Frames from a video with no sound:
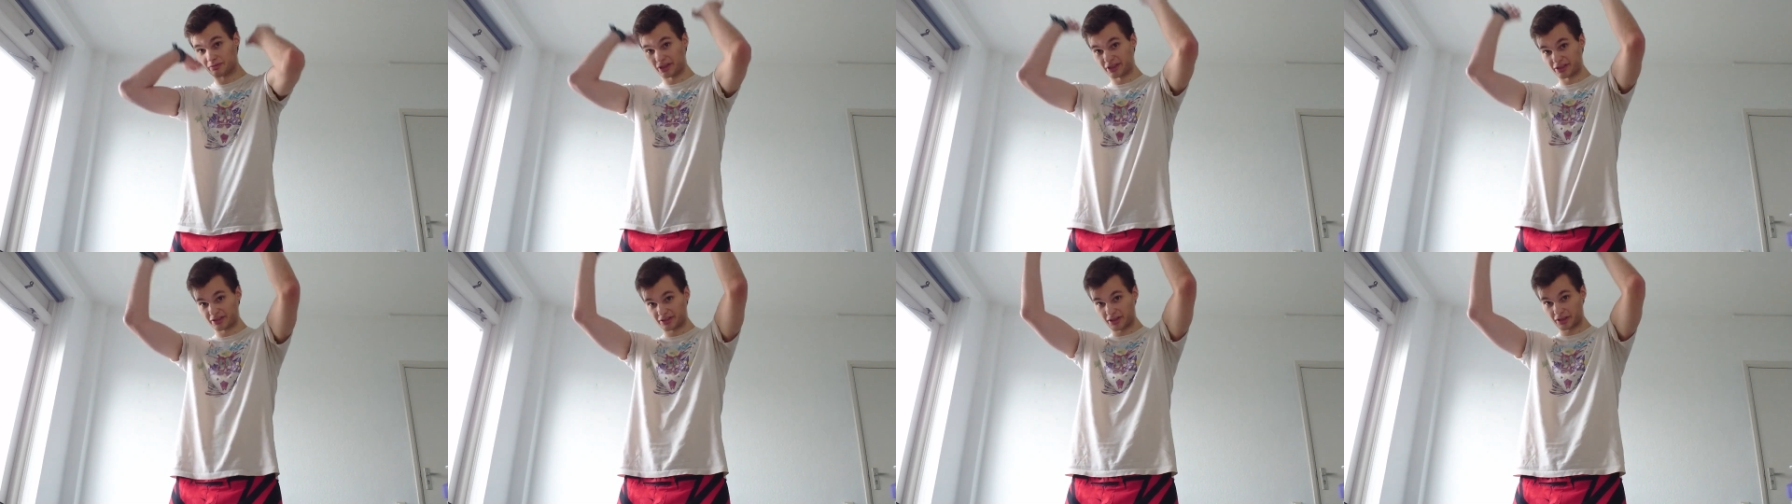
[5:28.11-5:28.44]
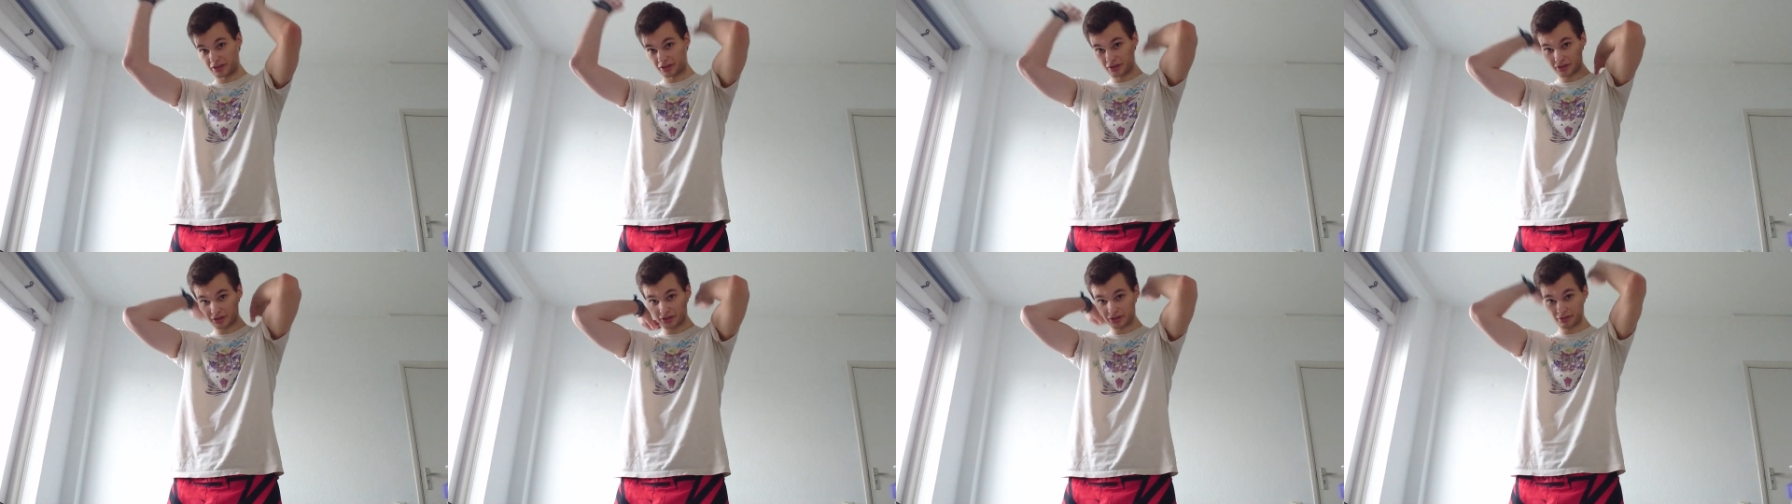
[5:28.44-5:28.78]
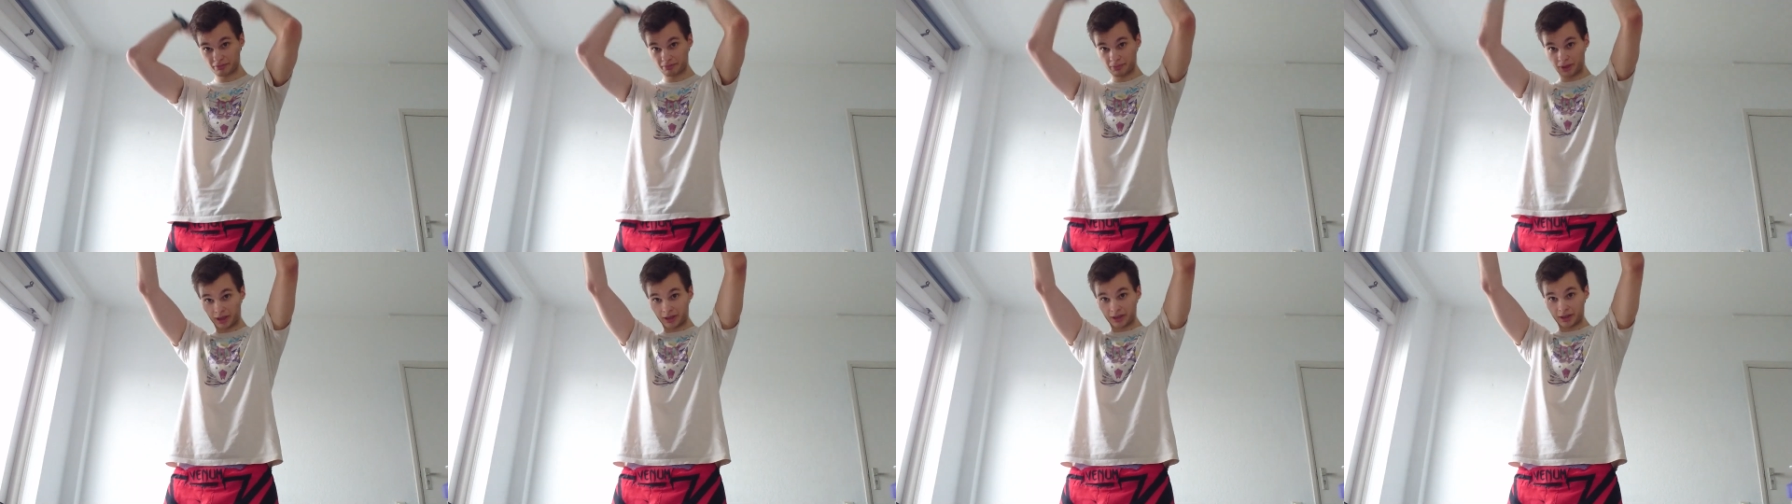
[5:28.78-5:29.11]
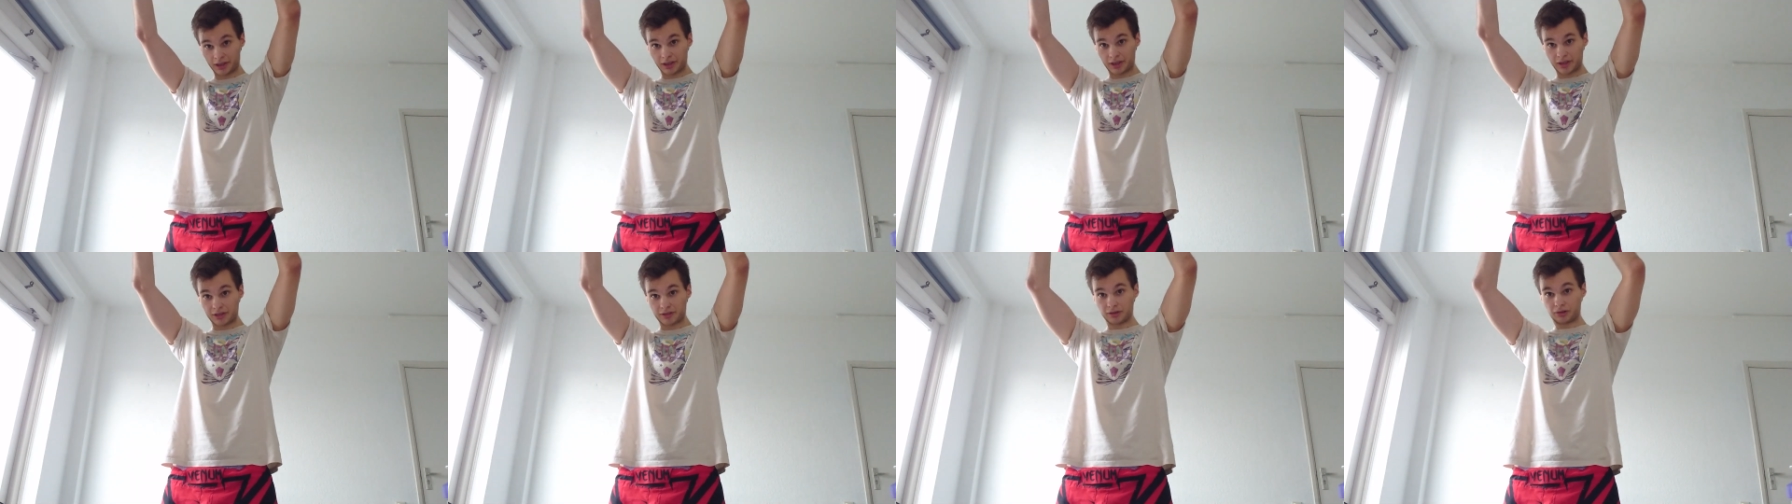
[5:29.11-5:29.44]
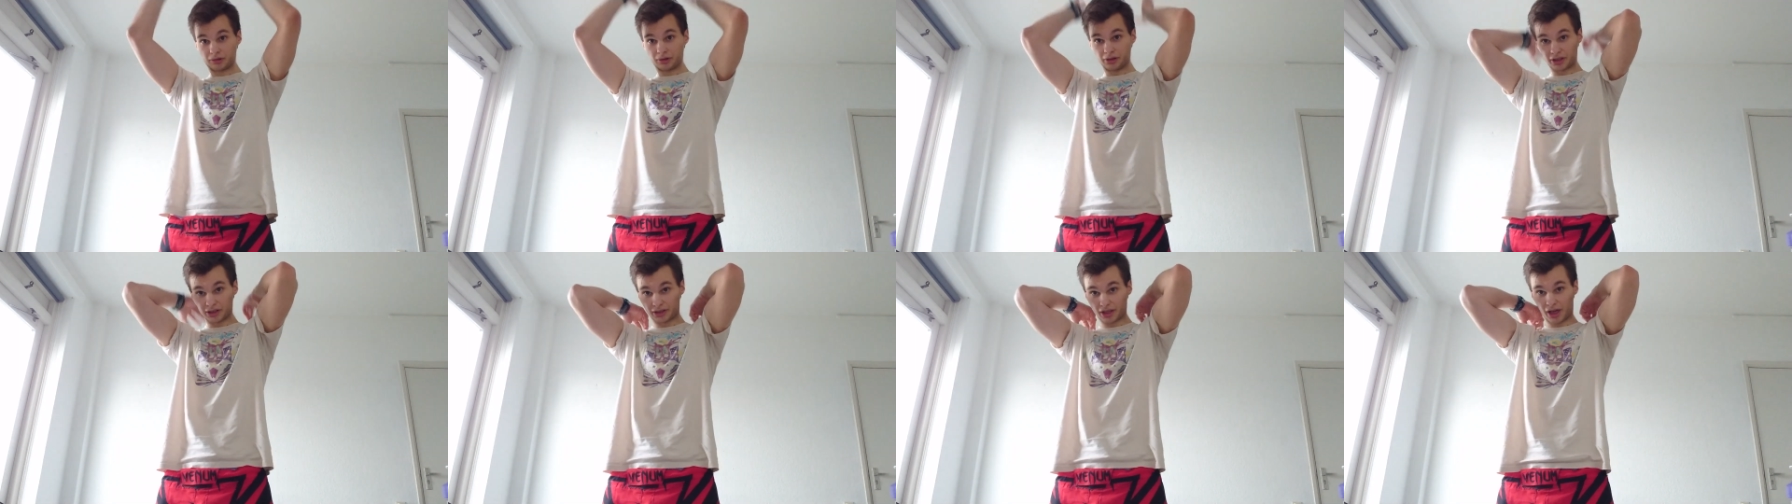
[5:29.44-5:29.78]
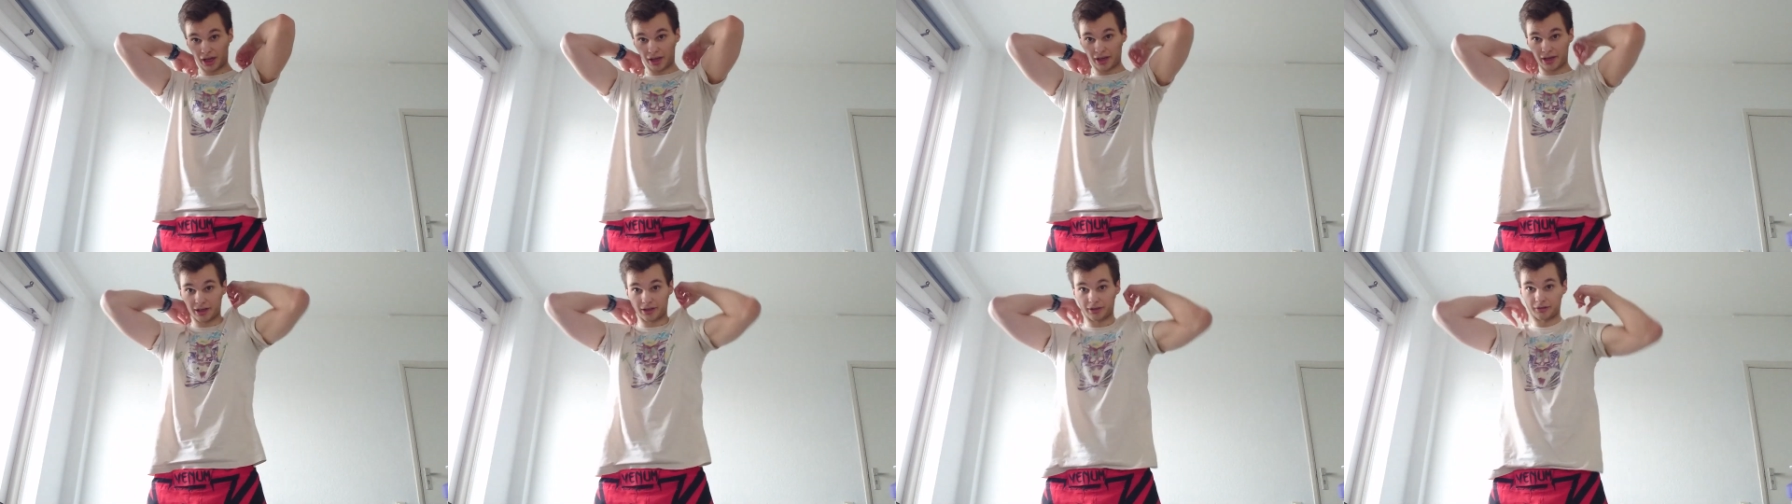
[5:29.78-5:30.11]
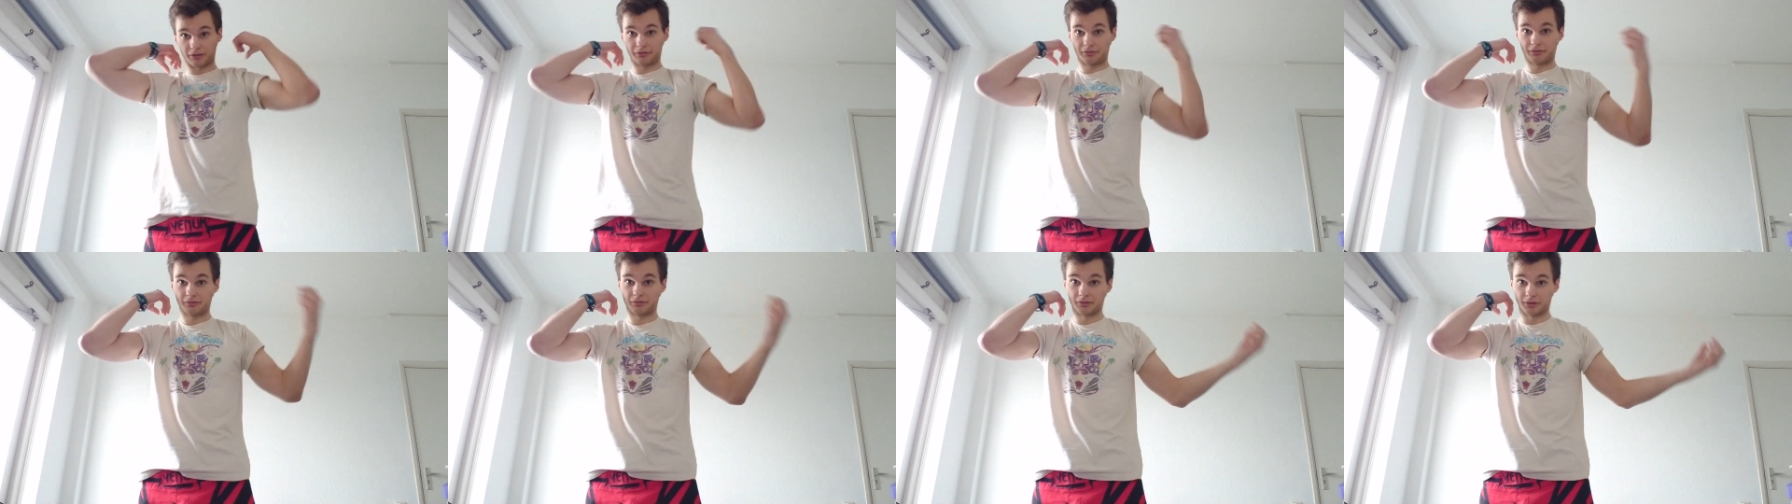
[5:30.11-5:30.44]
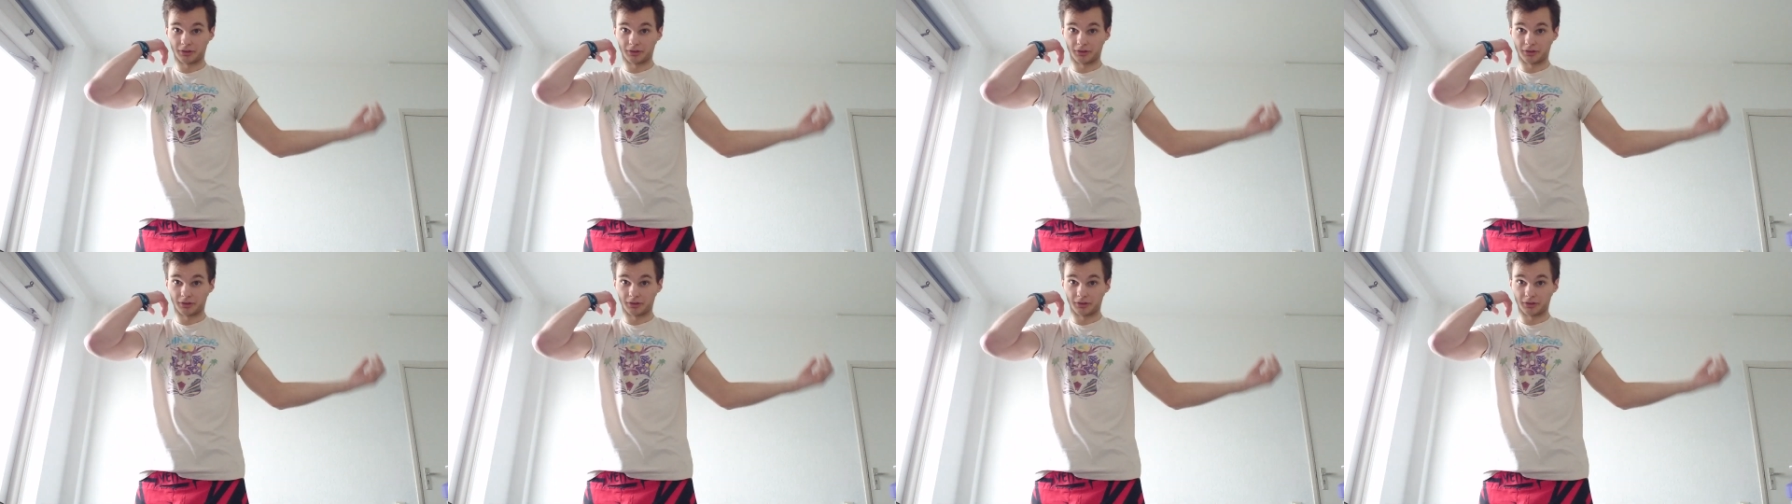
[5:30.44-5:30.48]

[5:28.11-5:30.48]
extensions, so that I have